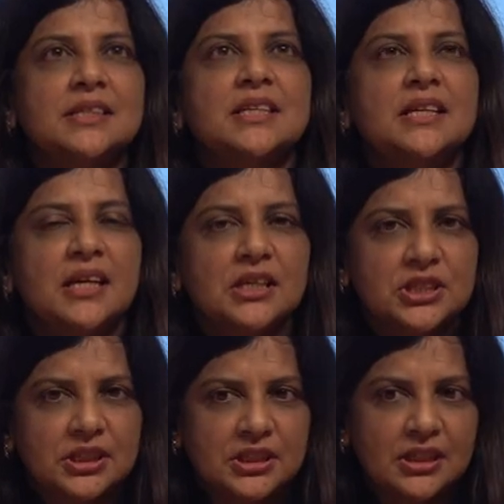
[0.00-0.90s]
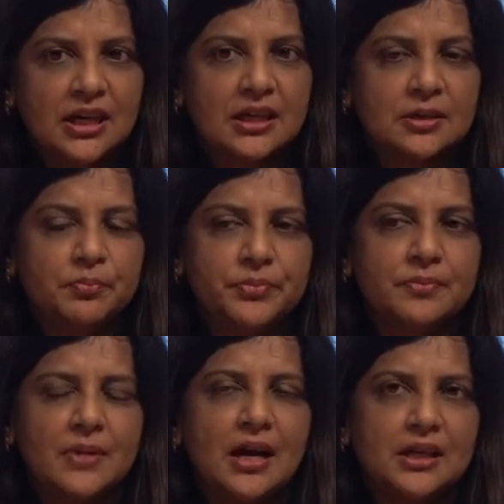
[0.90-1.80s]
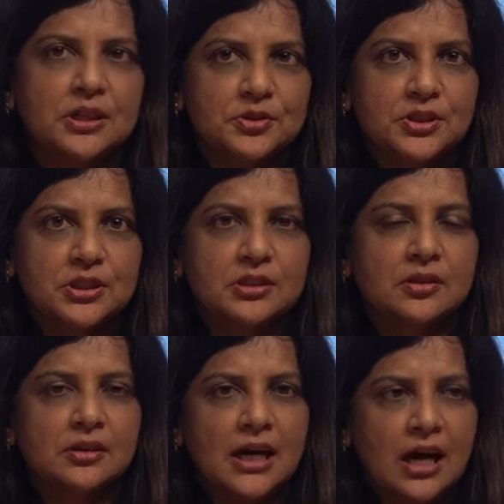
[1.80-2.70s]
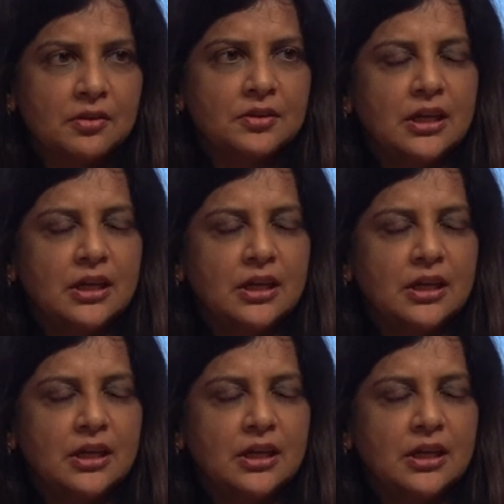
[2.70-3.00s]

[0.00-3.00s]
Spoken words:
a teenager, I used to go around